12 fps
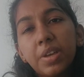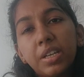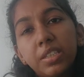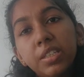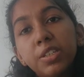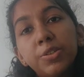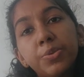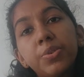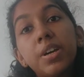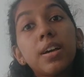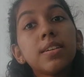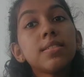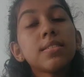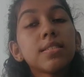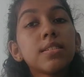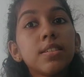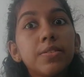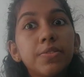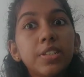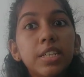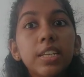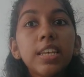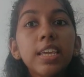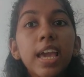I think you guys
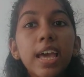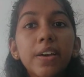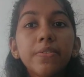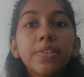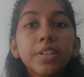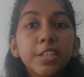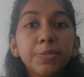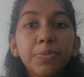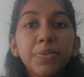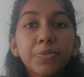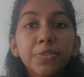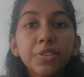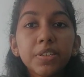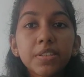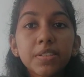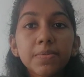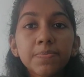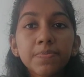definitely have heard before this